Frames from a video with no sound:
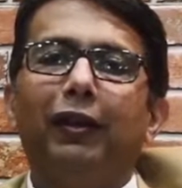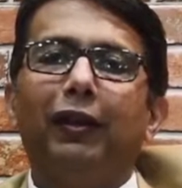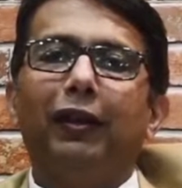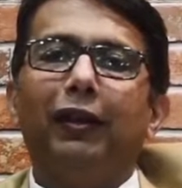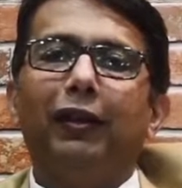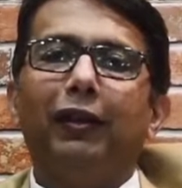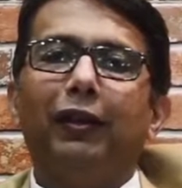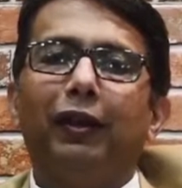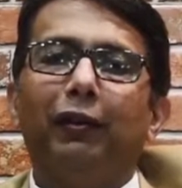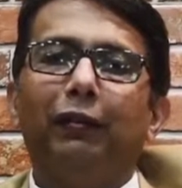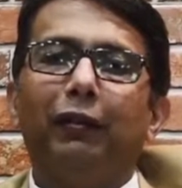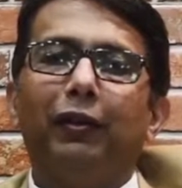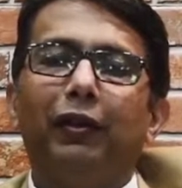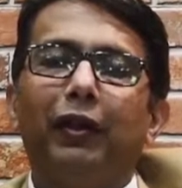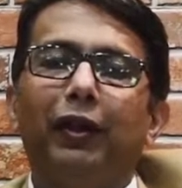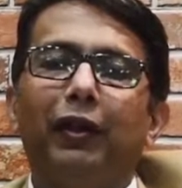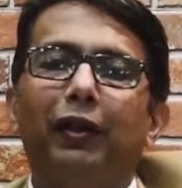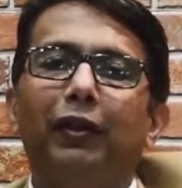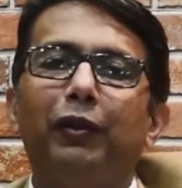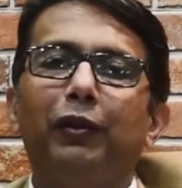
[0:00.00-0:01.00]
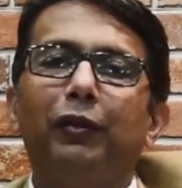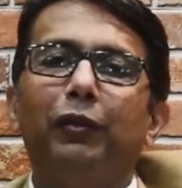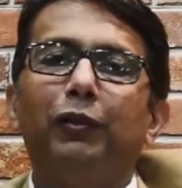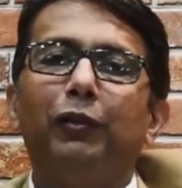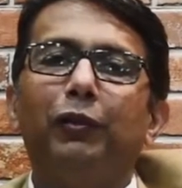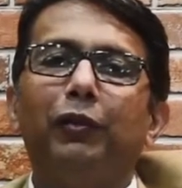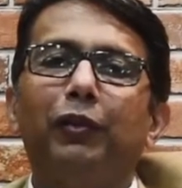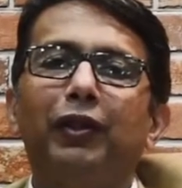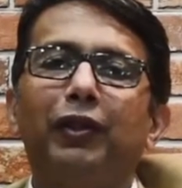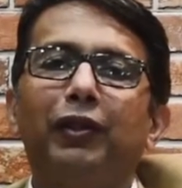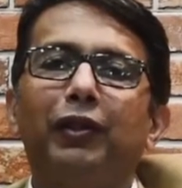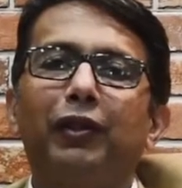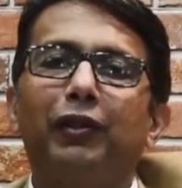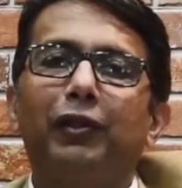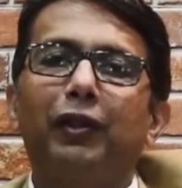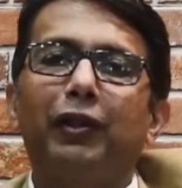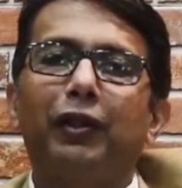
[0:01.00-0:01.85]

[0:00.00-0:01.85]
and ever ready to discuss